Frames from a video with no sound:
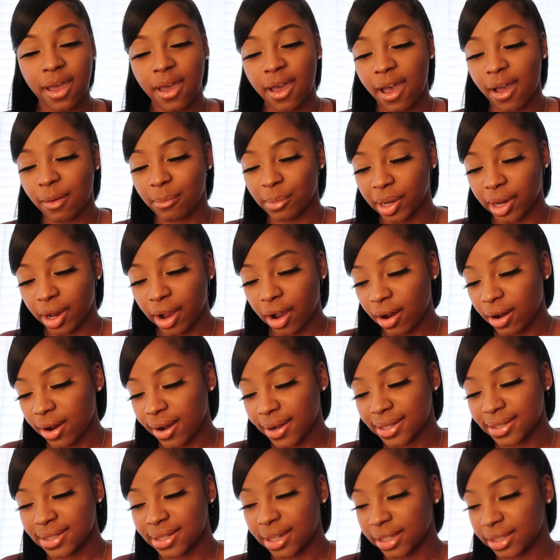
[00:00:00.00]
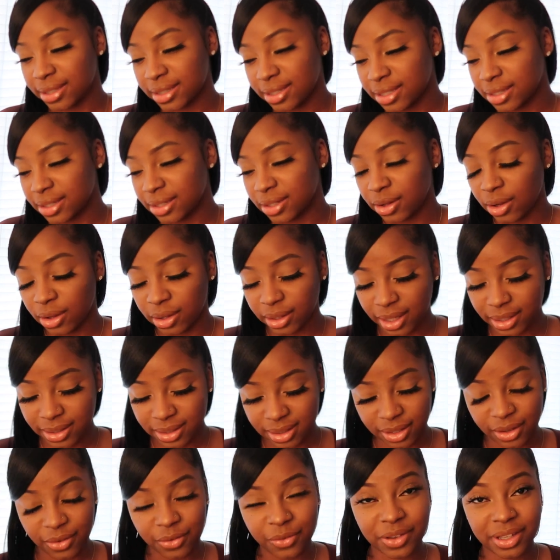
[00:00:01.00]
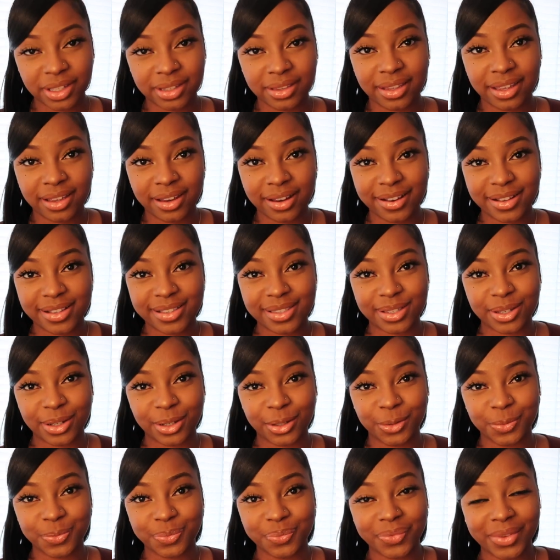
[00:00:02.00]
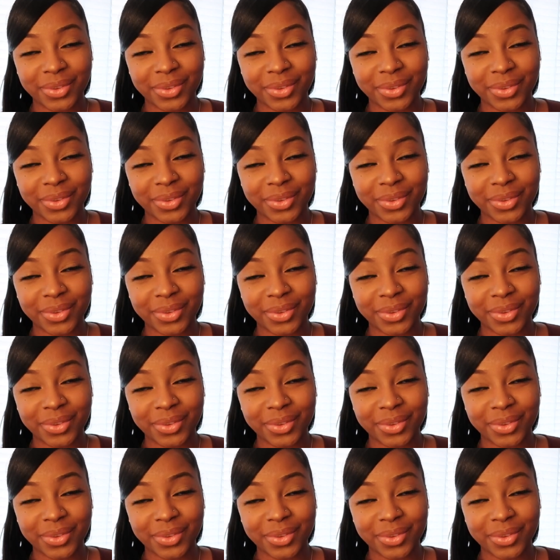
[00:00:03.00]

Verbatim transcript: I have my cards id all that stuff in there so